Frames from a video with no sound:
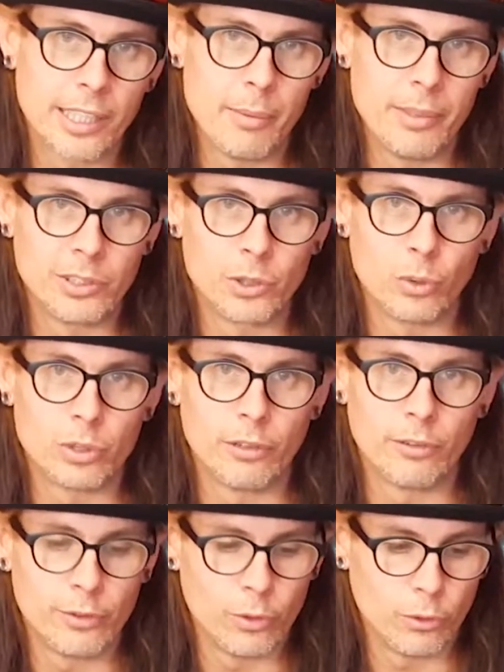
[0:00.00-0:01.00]
sort
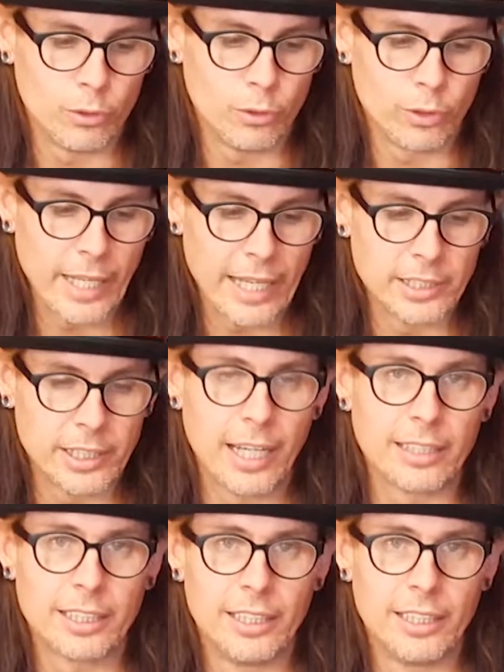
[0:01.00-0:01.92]
your gadget out,